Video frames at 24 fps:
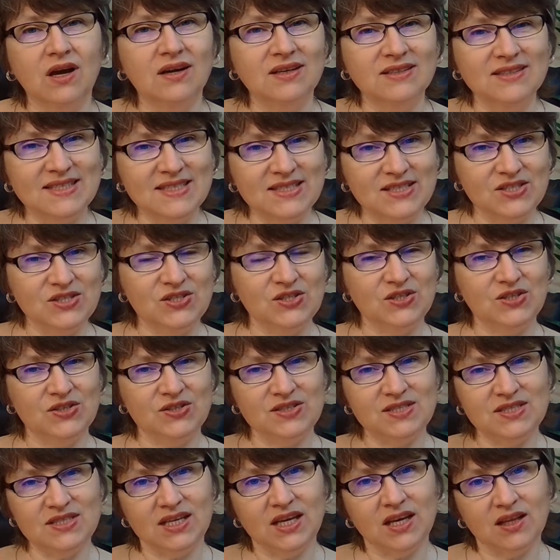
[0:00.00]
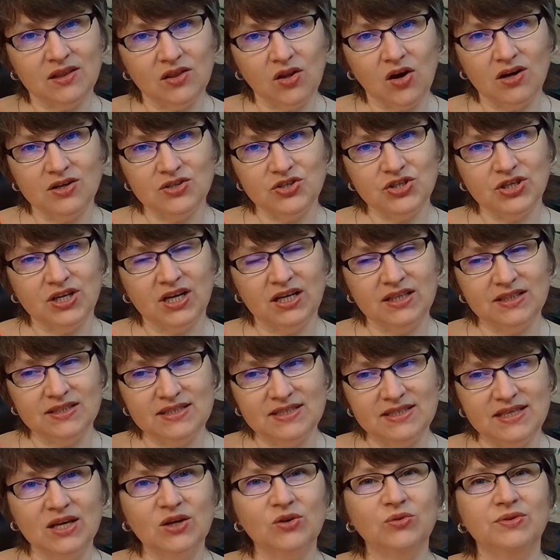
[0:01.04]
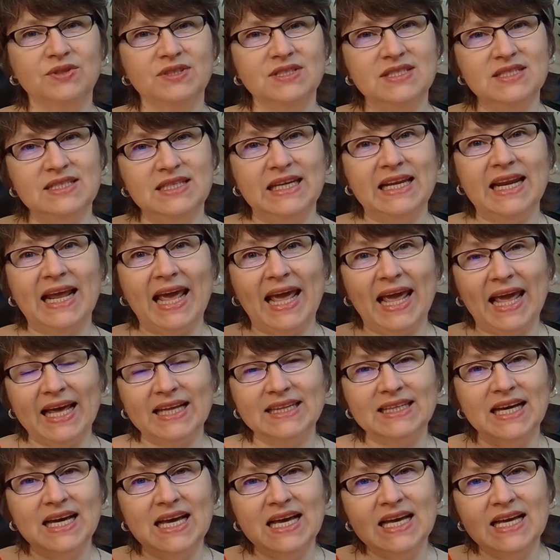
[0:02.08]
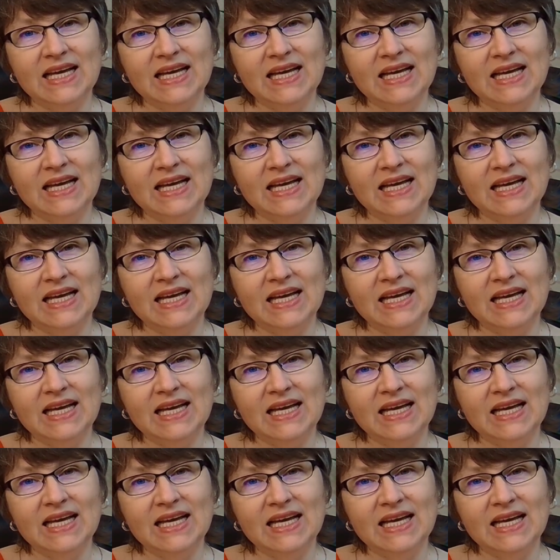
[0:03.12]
consistency and logical sequencing and